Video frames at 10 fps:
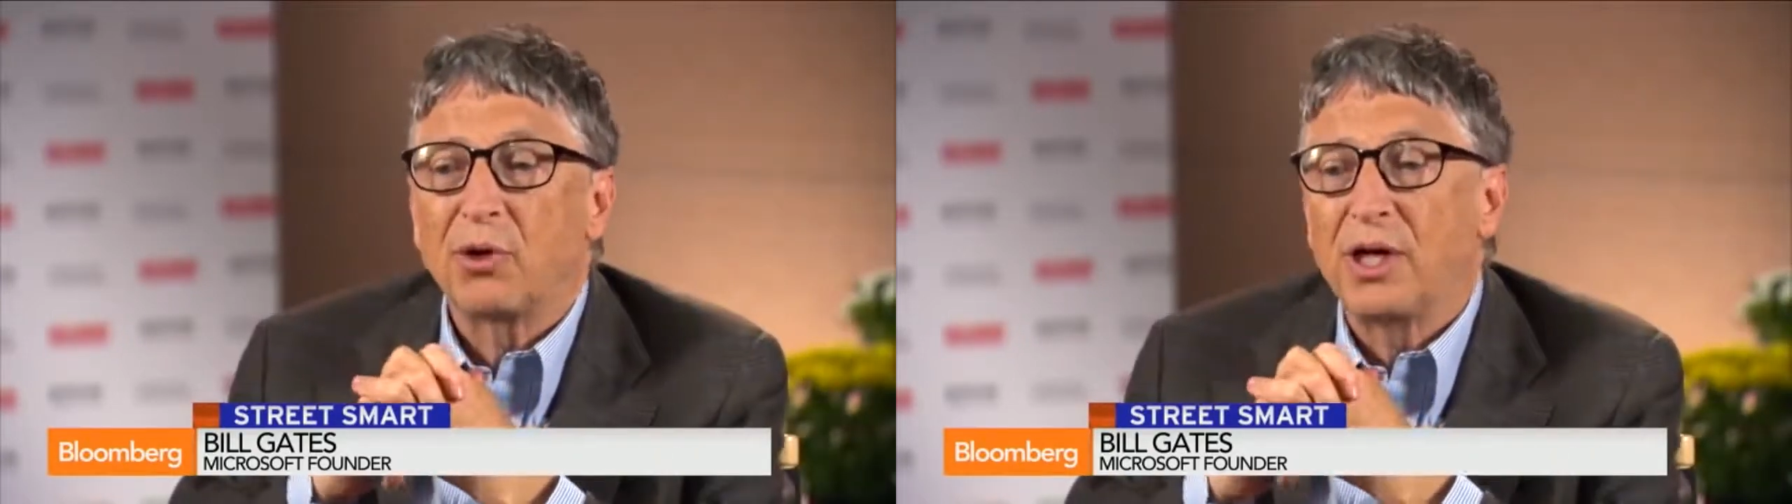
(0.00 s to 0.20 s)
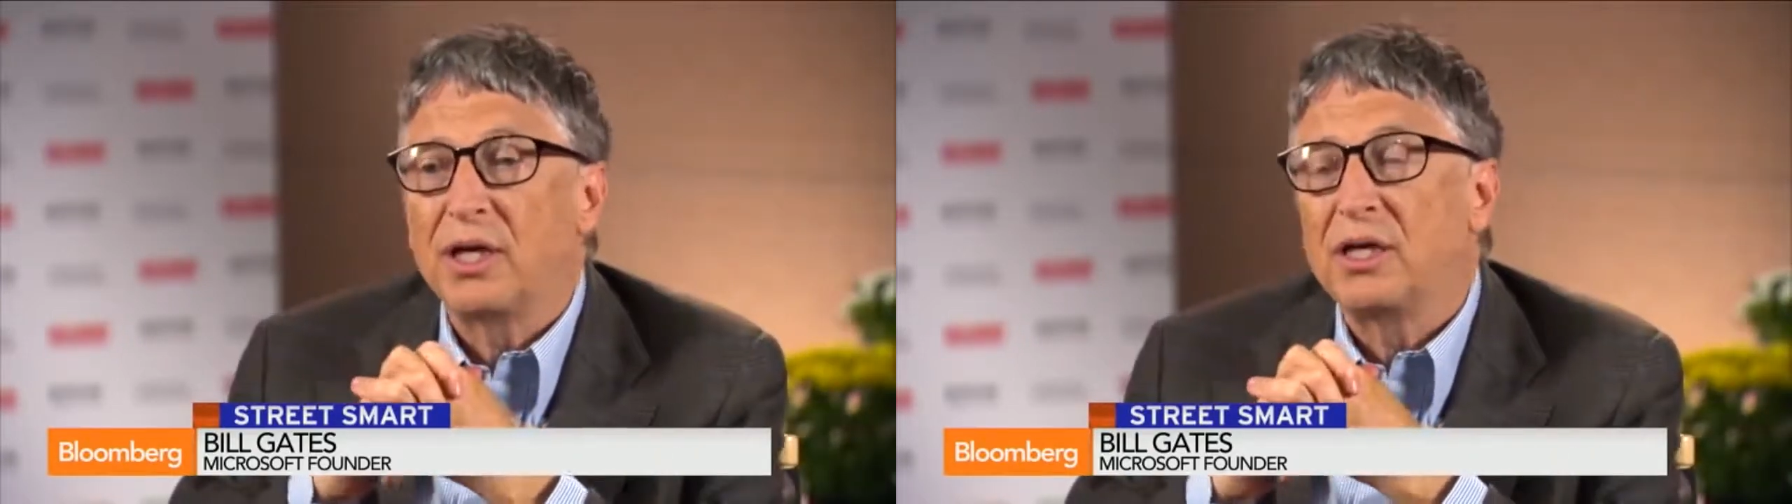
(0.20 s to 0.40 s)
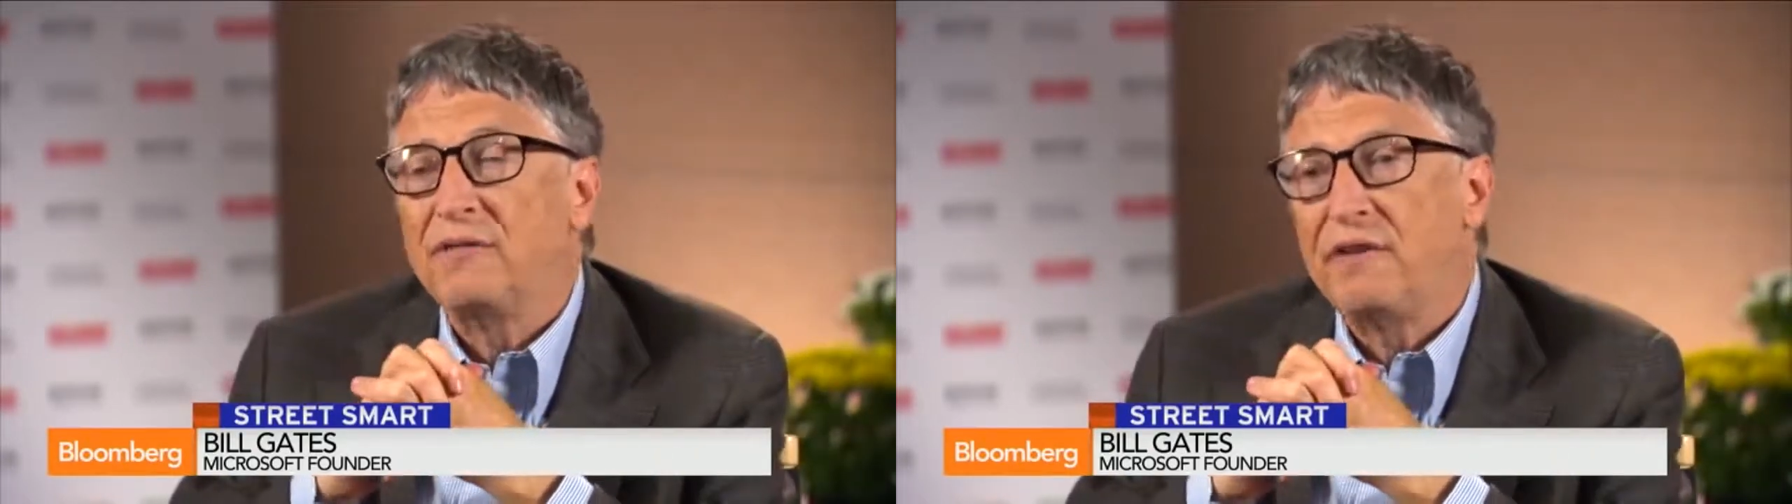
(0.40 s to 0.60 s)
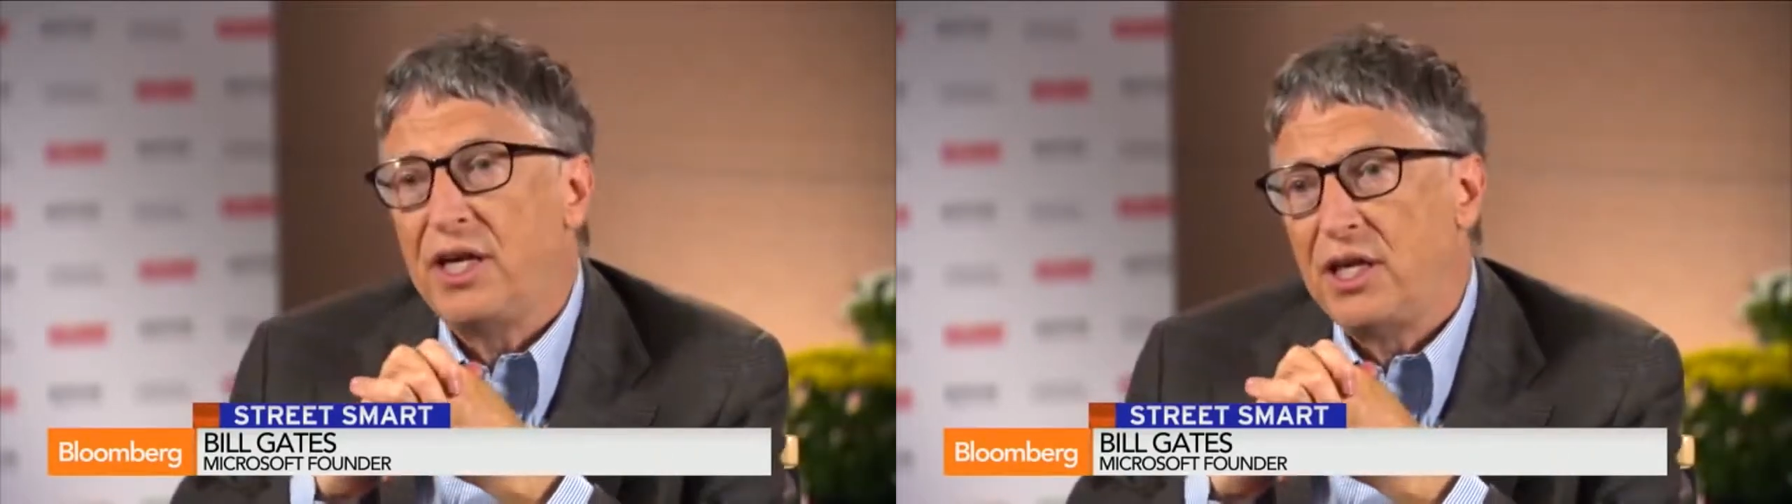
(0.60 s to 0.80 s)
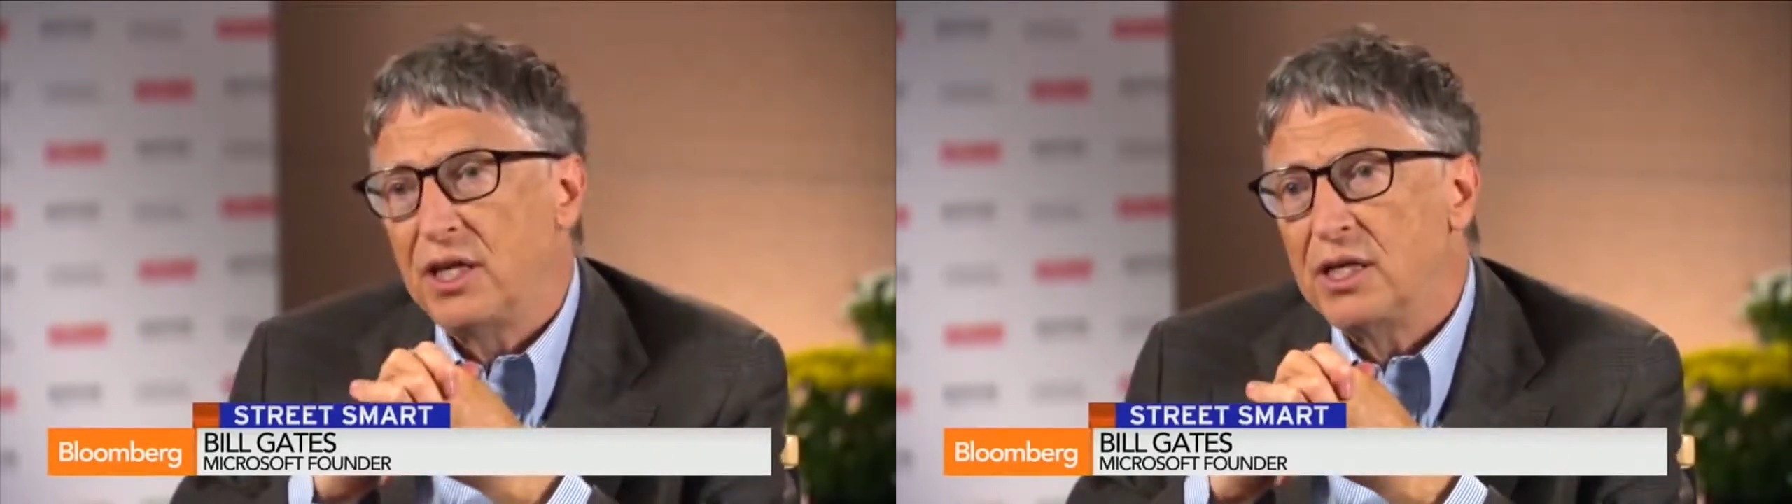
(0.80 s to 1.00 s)
pretty
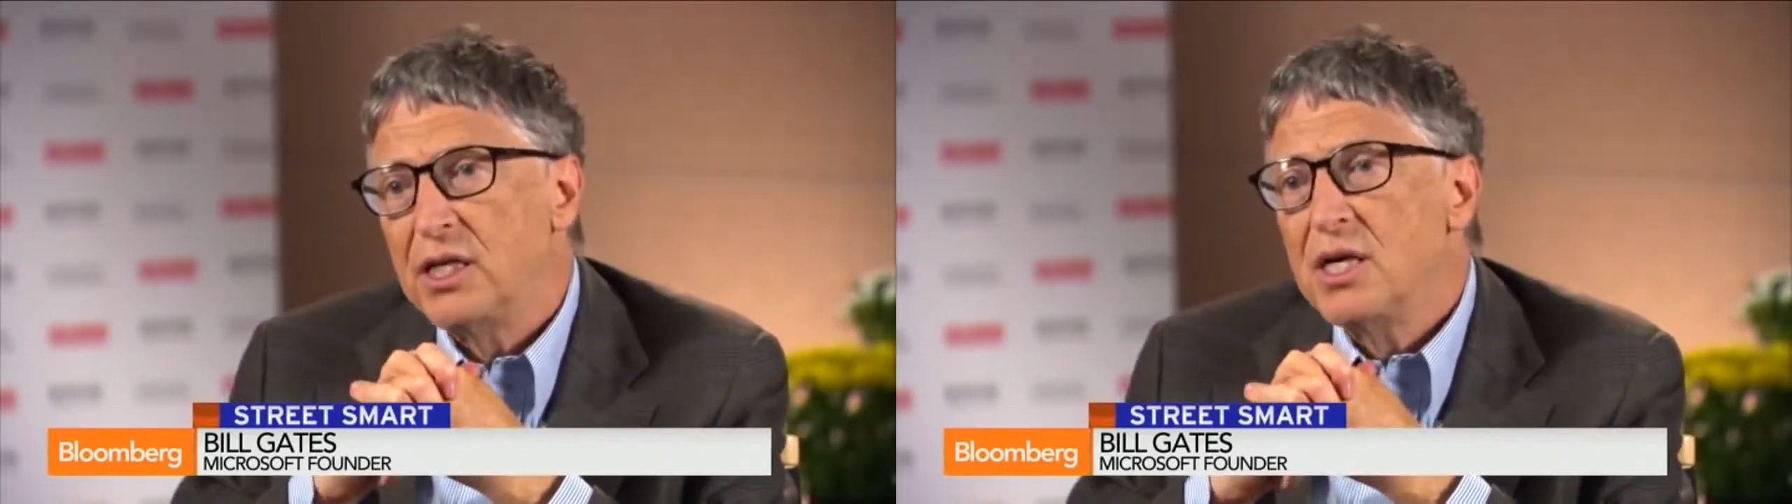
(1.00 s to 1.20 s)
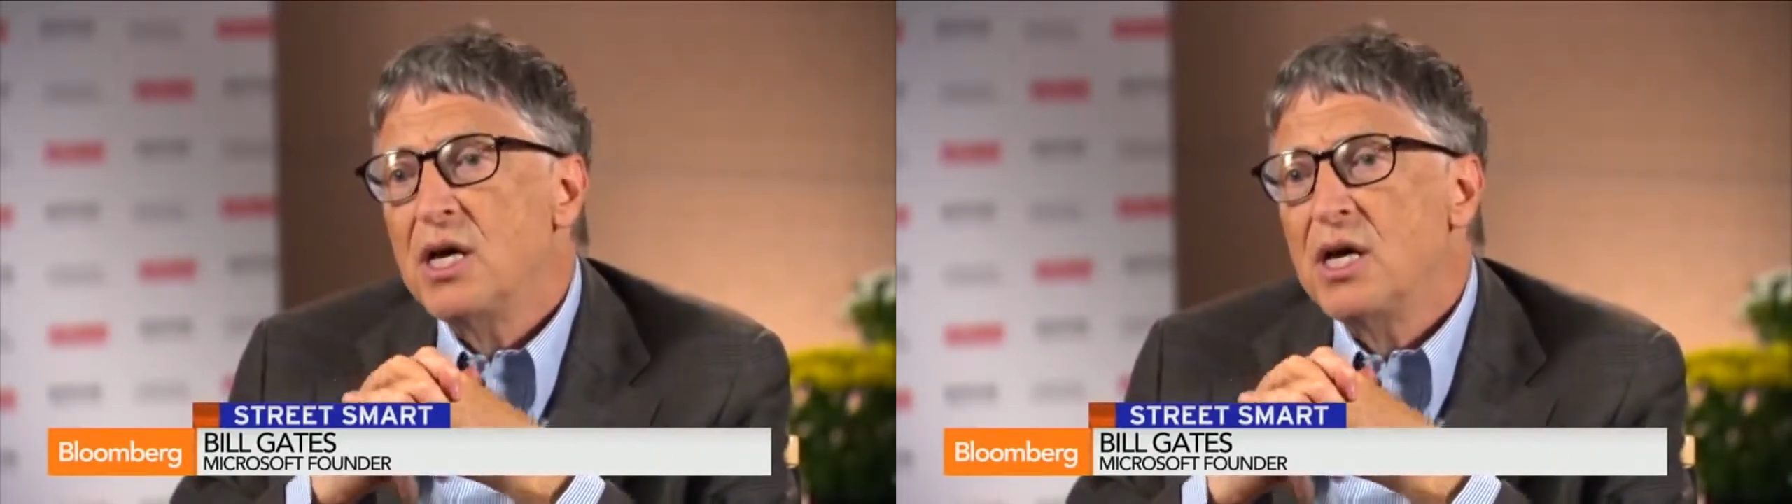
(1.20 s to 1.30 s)
inconvenient.